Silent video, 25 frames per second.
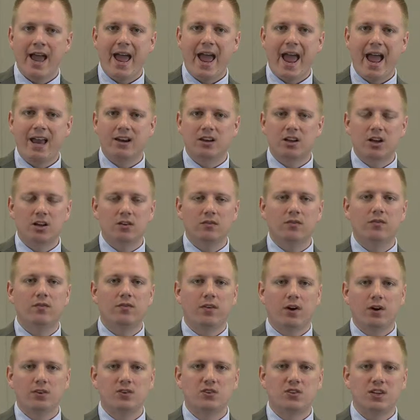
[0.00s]
and
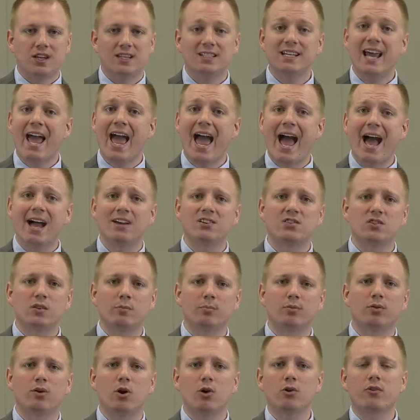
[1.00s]
converts it as the
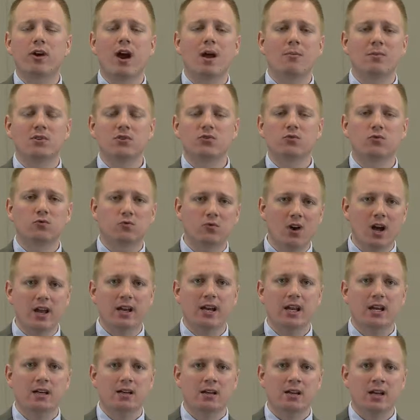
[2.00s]
program is
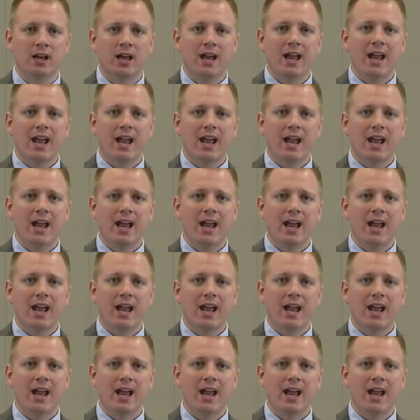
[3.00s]
running